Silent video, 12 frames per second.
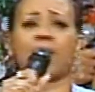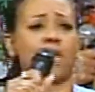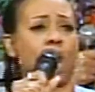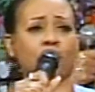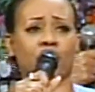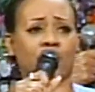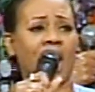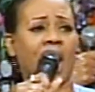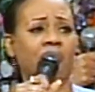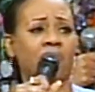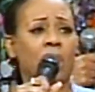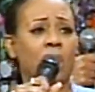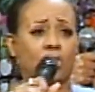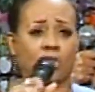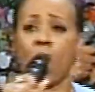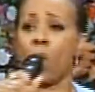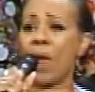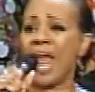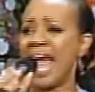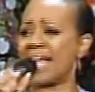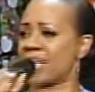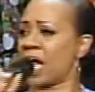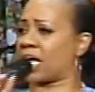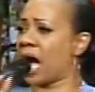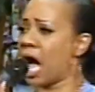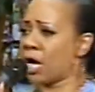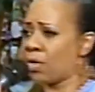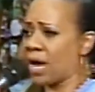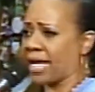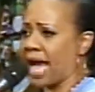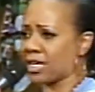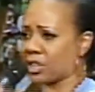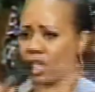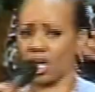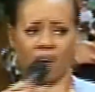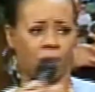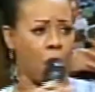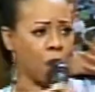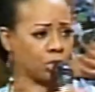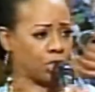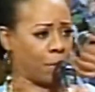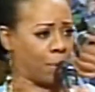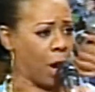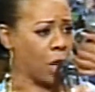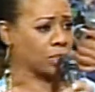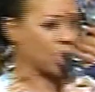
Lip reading: yourself. So we, as a congregation of worshipers,